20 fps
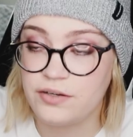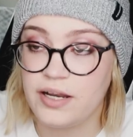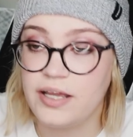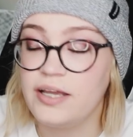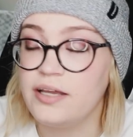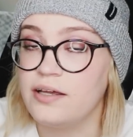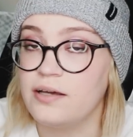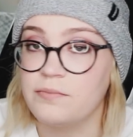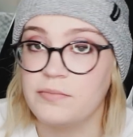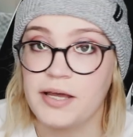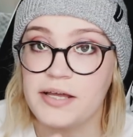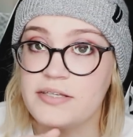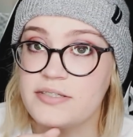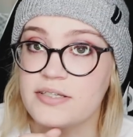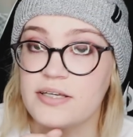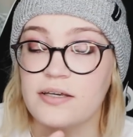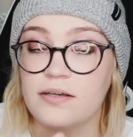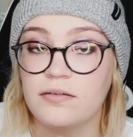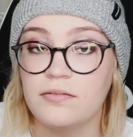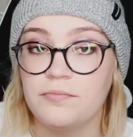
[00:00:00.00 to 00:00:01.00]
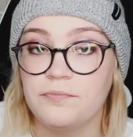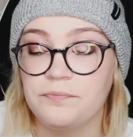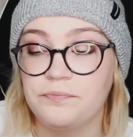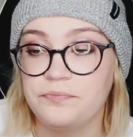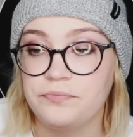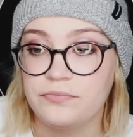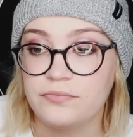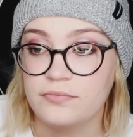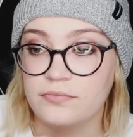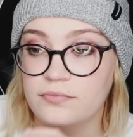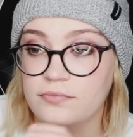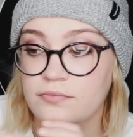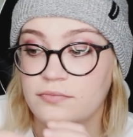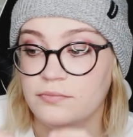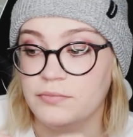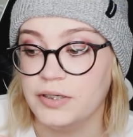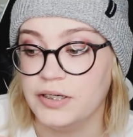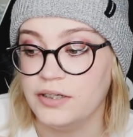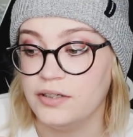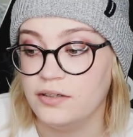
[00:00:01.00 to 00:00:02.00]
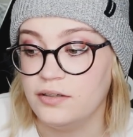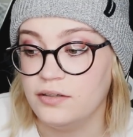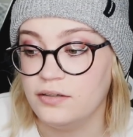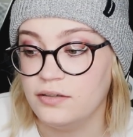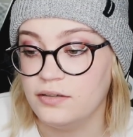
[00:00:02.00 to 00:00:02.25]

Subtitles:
or Nate, I'm guessing. But